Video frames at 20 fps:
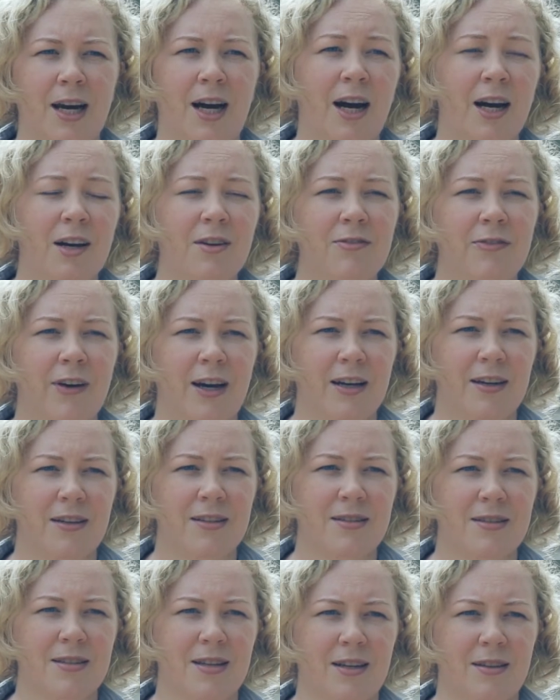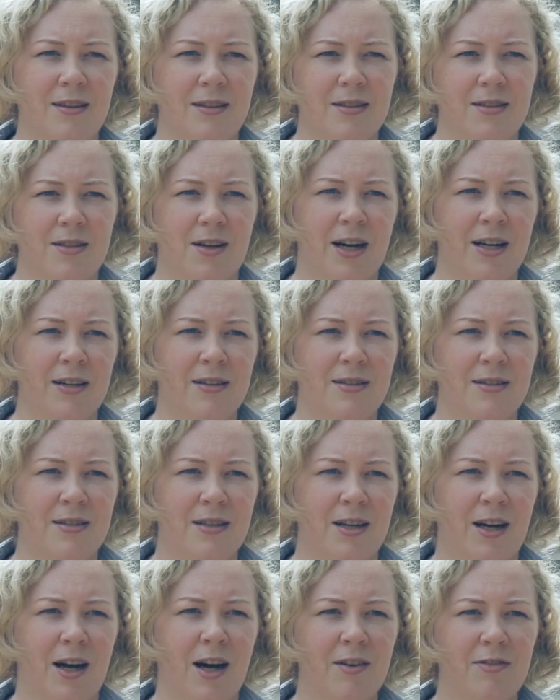artefacts and the sites
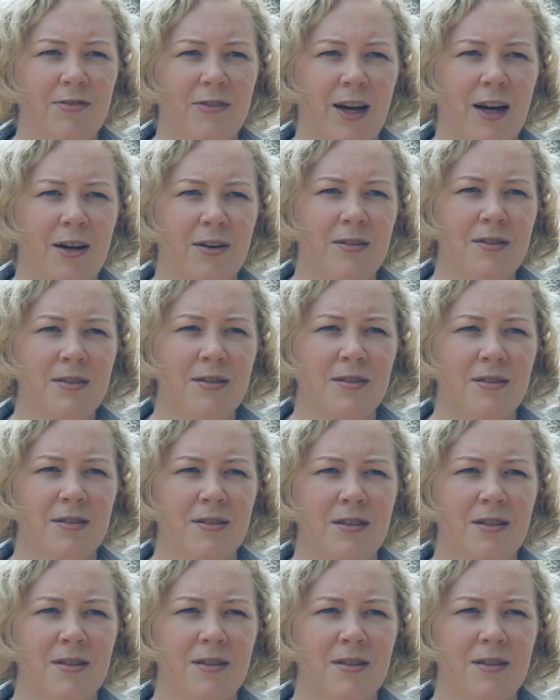that are found,